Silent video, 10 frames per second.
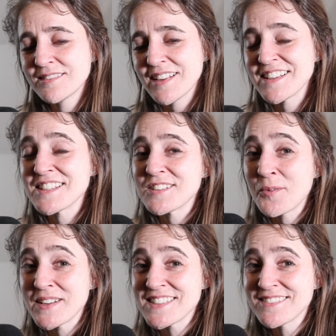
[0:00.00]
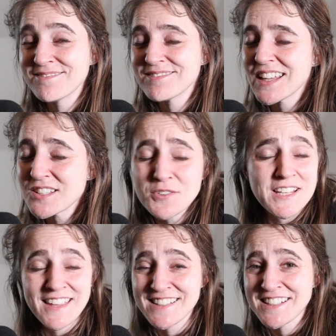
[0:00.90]
As is always, thanks for
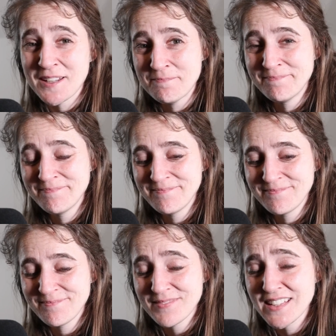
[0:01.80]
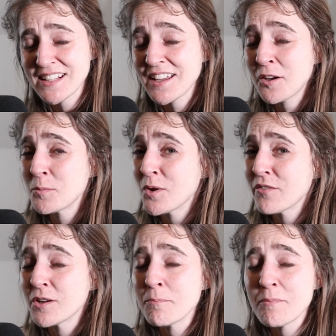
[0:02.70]
taking the time. And I hope you
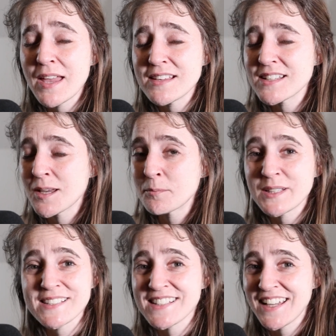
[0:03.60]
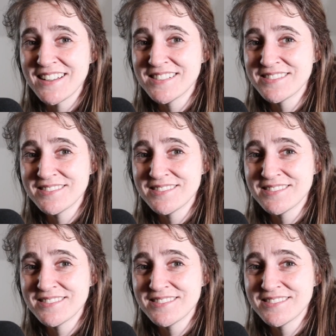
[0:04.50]
have an amazing and blessed day.